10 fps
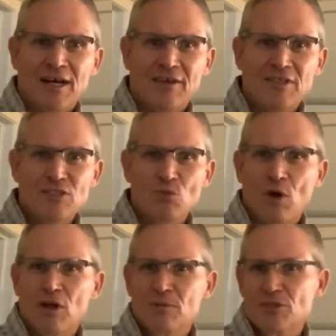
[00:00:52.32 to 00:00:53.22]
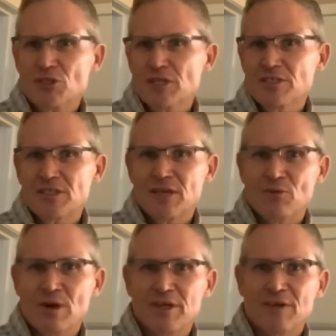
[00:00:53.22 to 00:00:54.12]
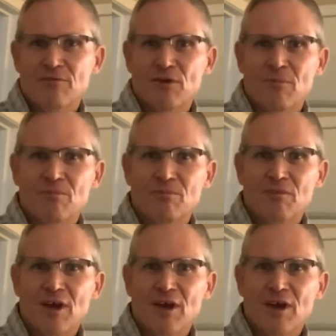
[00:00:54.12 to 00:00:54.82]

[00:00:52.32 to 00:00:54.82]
these welding machines can run you from